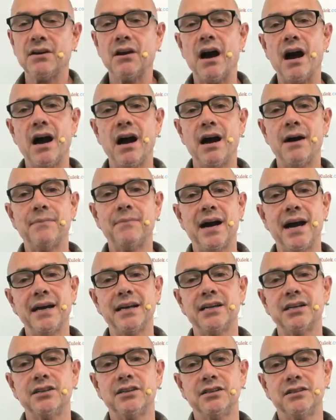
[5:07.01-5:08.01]
um, I
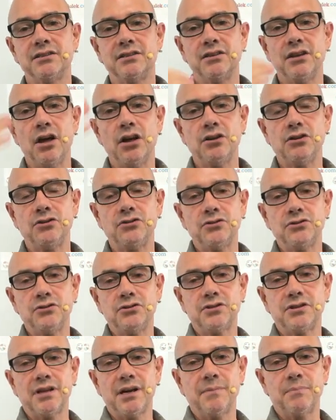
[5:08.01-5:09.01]
can do
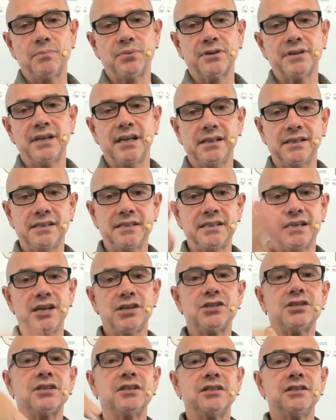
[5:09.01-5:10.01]
some
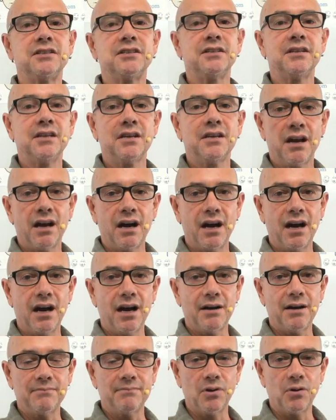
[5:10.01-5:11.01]
pronunciation
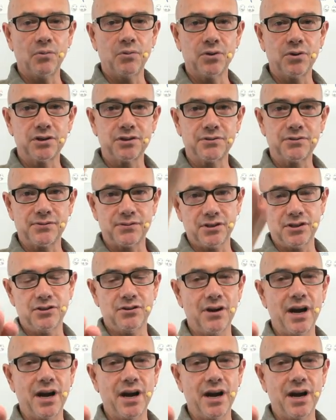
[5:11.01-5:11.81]
um, words for you.